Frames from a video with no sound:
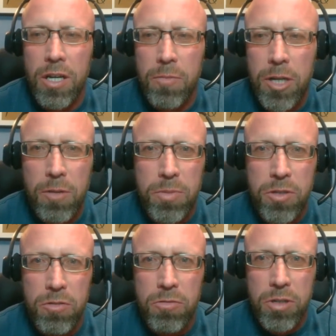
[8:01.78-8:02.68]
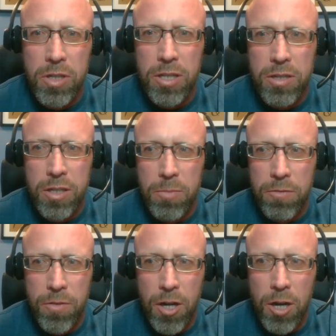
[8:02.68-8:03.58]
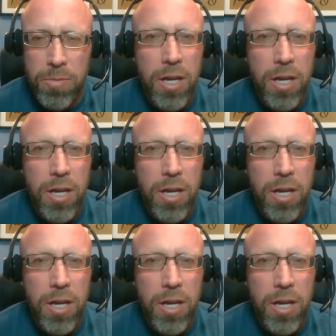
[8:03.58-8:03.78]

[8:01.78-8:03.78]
help you get them involved.